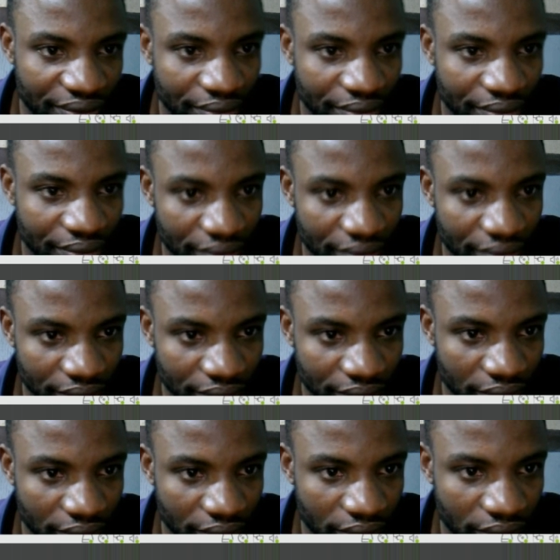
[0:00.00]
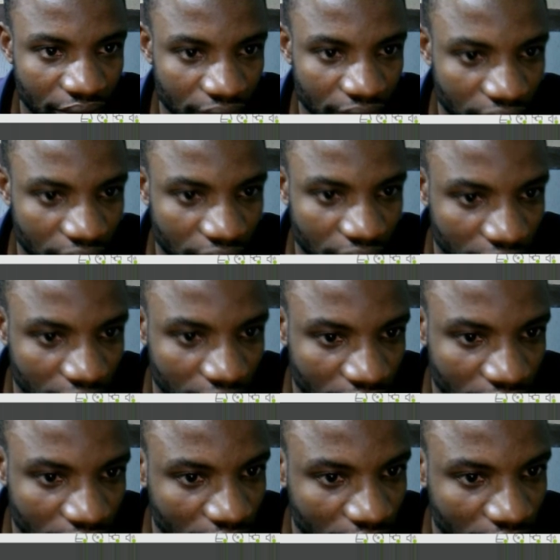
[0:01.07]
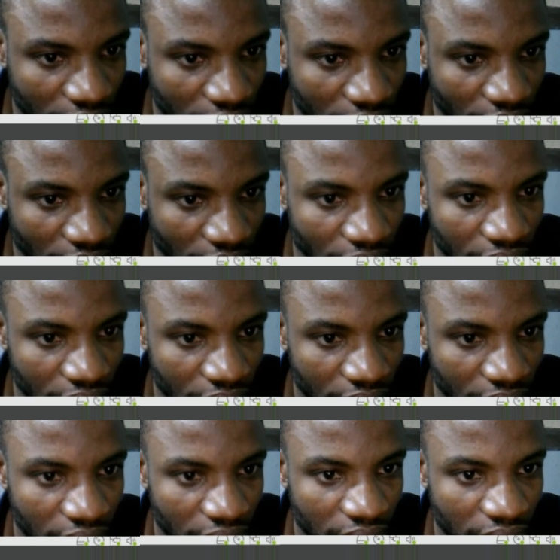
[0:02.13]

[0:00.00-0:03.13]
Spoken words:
(no one is talking)